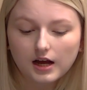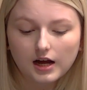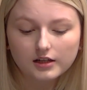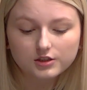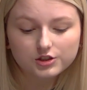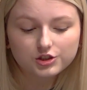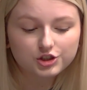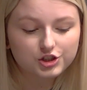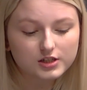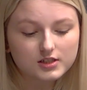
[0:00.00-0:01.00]
and to
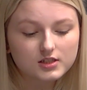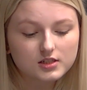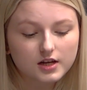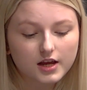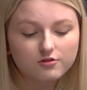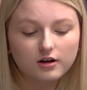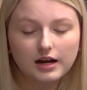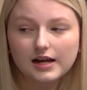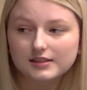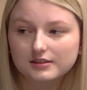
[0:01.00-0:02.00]
just, in a relaxed